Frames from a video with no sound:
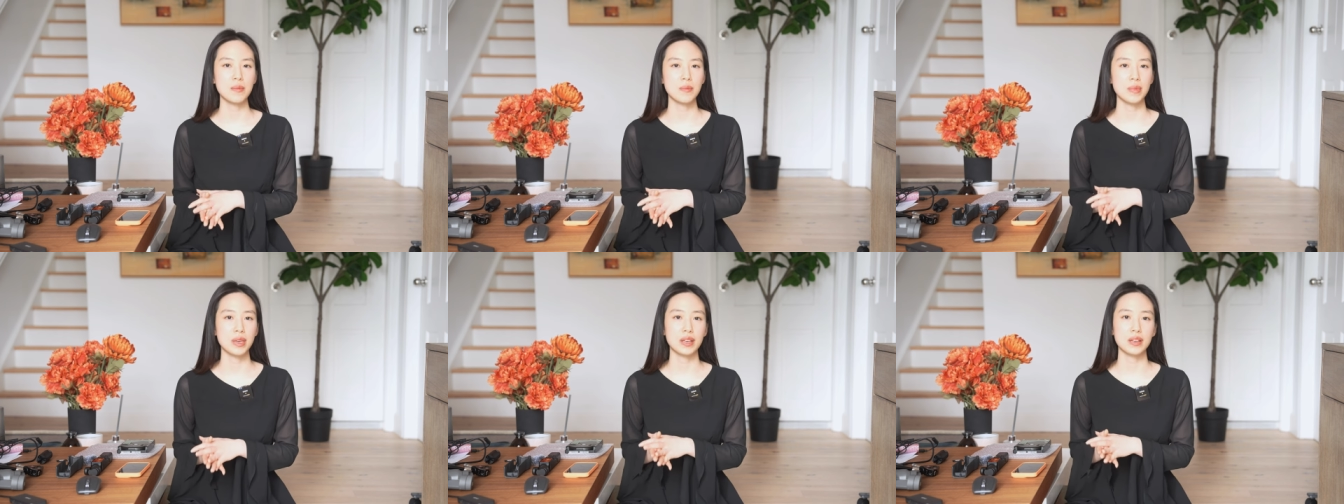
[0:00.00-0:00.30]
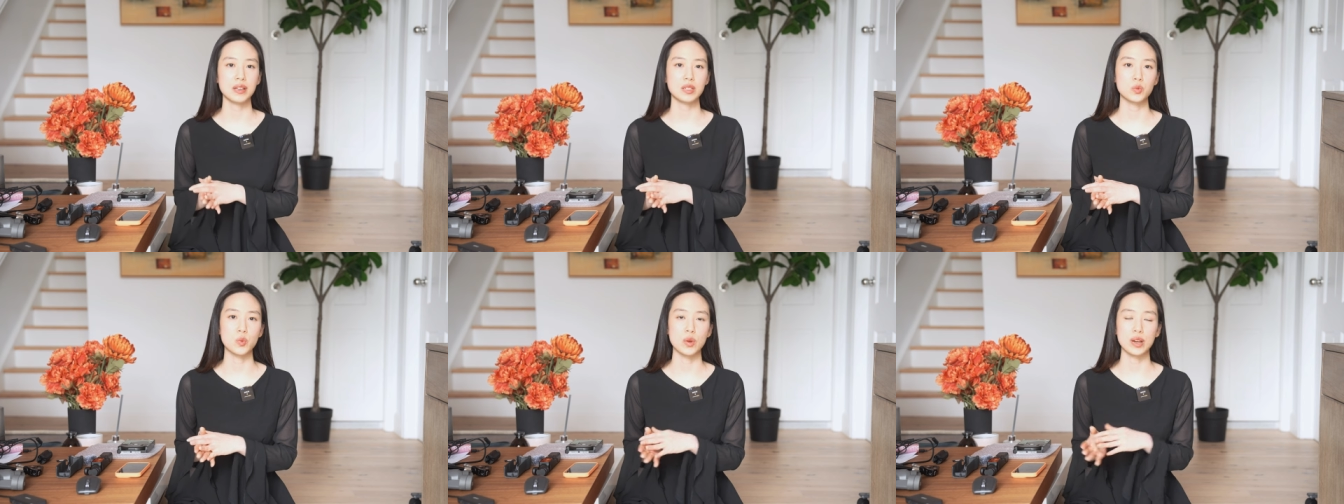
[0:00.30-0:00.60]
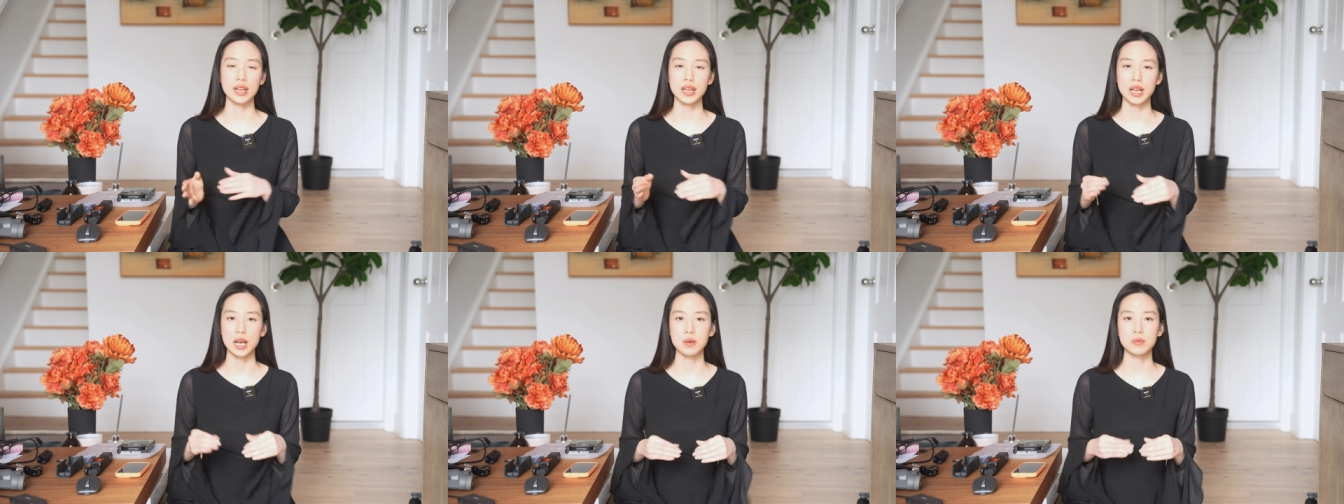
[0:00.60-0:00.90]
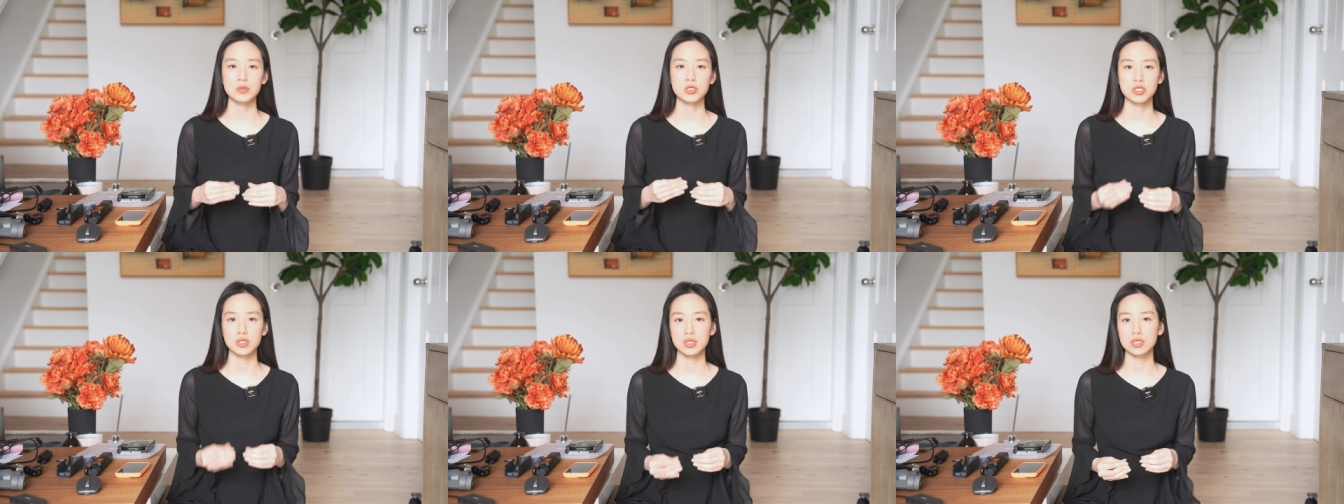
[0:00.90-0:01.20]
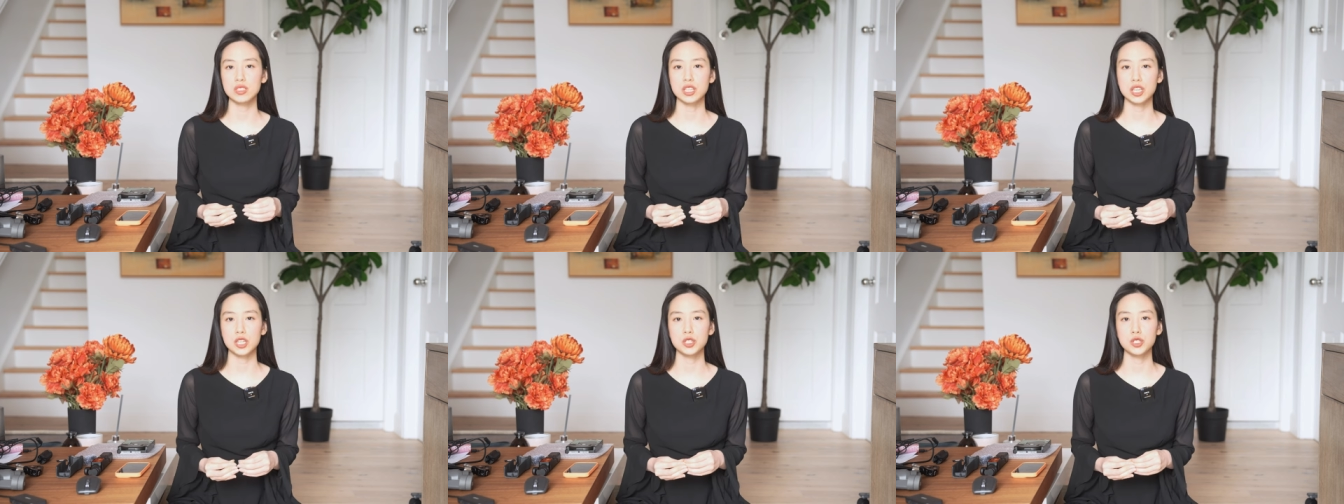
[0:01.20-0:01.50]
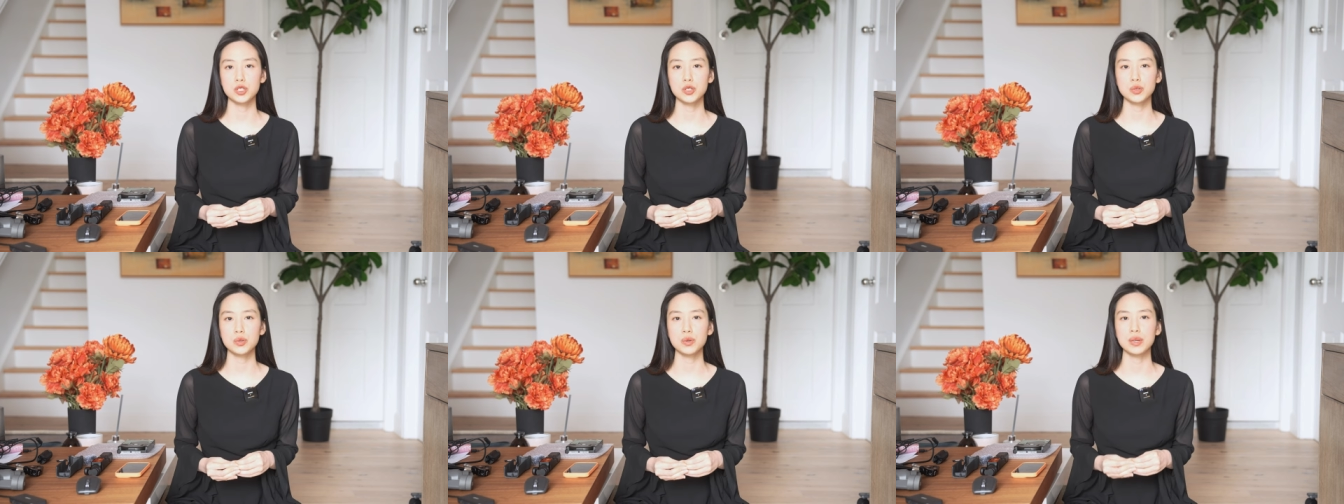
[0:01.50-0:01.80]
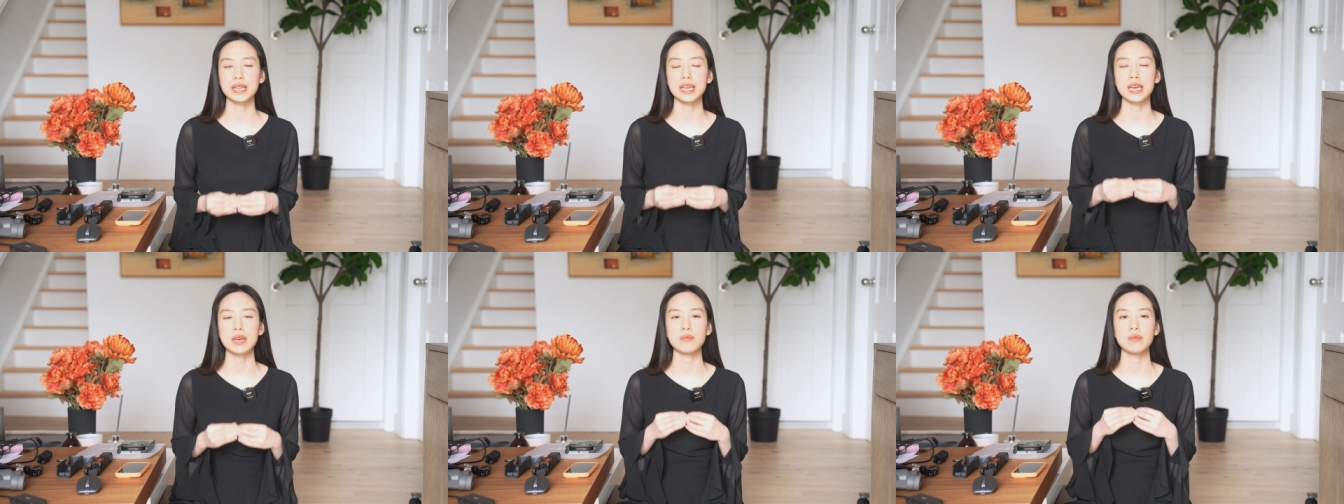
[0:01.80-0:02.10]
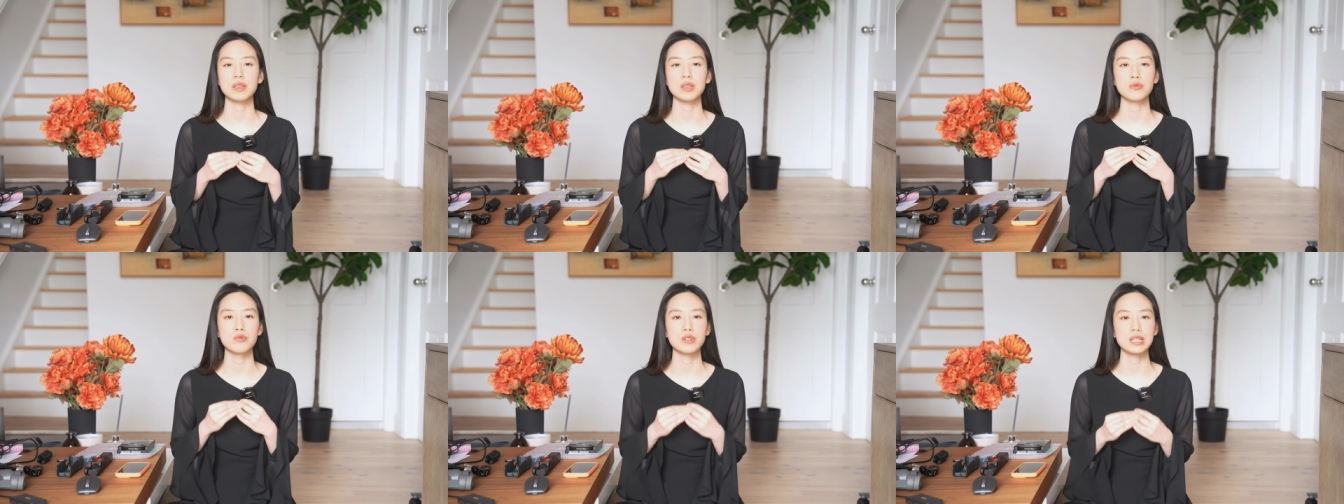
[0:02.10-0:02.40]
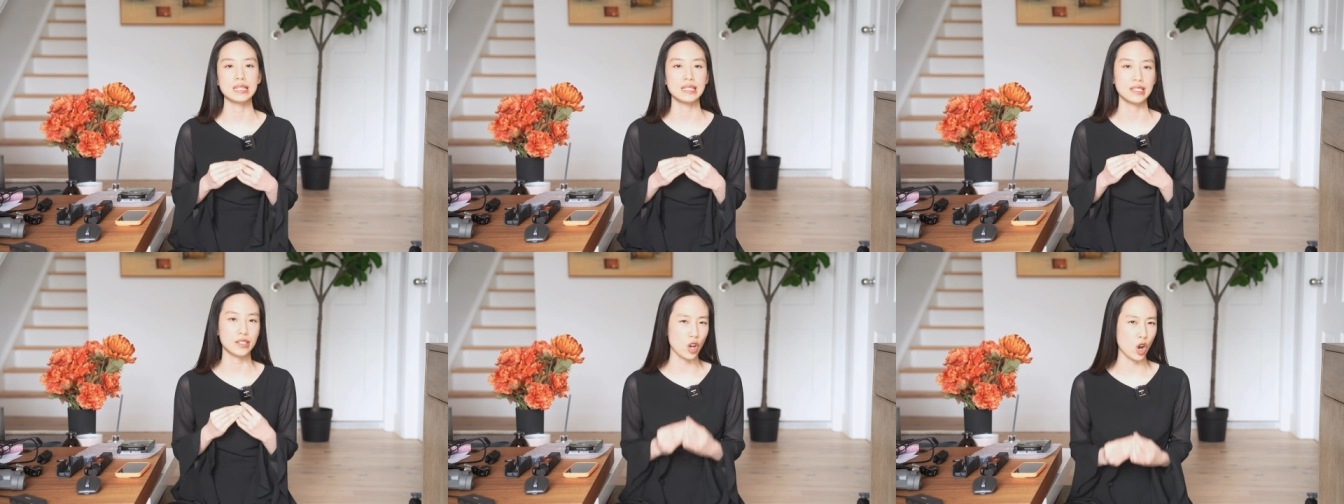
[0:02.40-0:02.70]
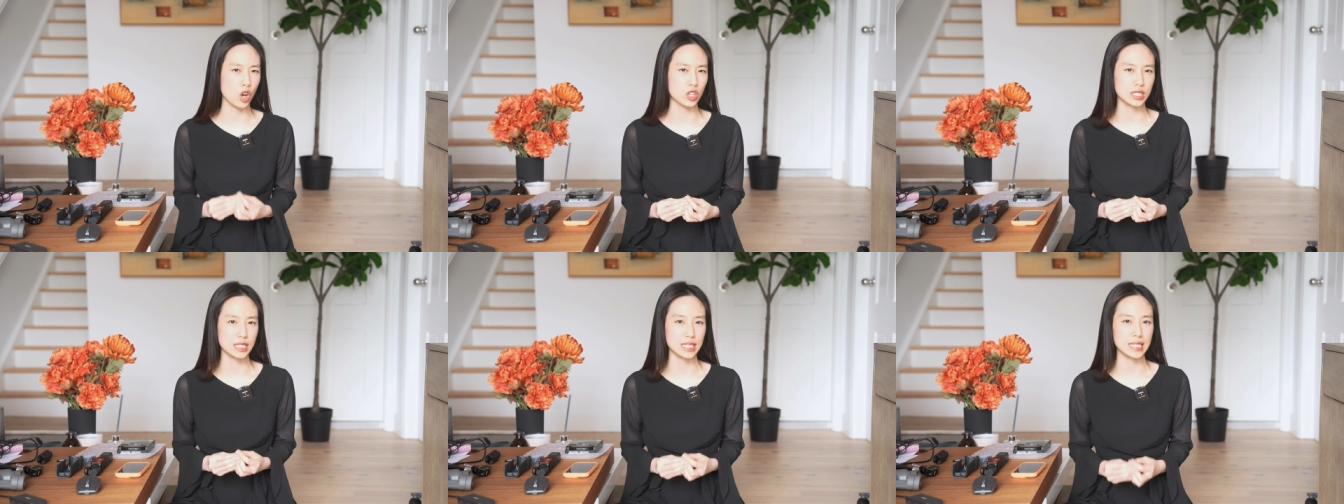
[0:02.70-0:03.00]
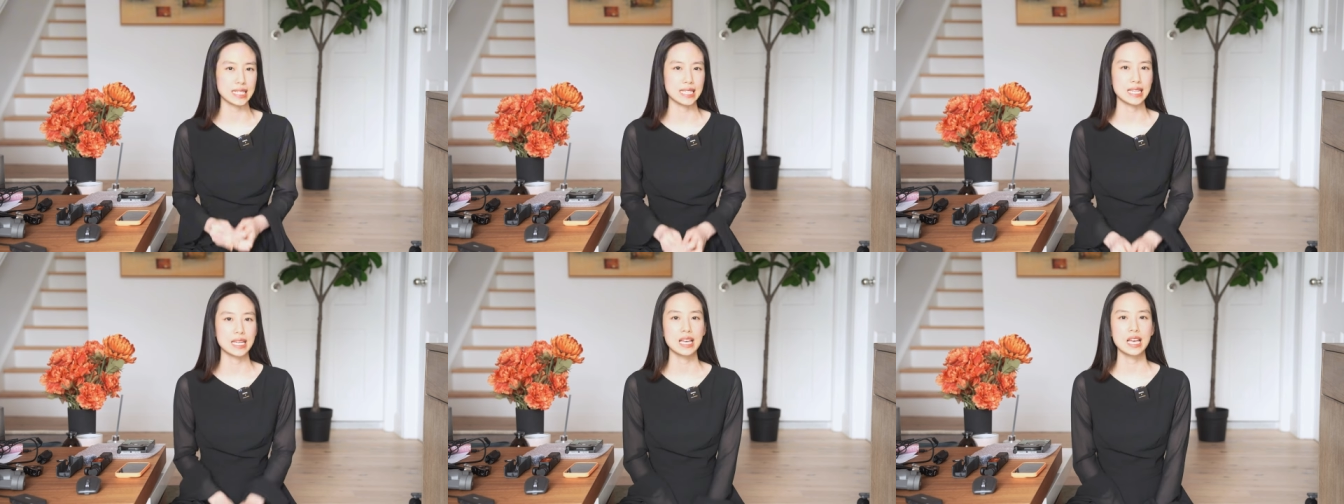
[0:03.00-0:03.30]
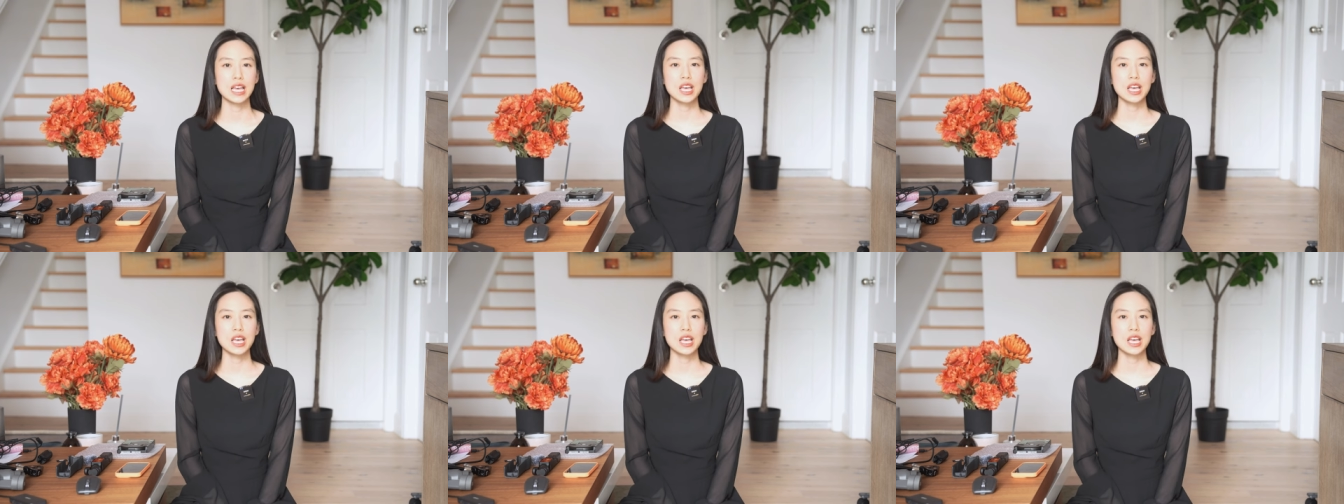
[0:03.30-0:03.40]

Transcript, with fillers: because when it comes to this issue, it can be really costly.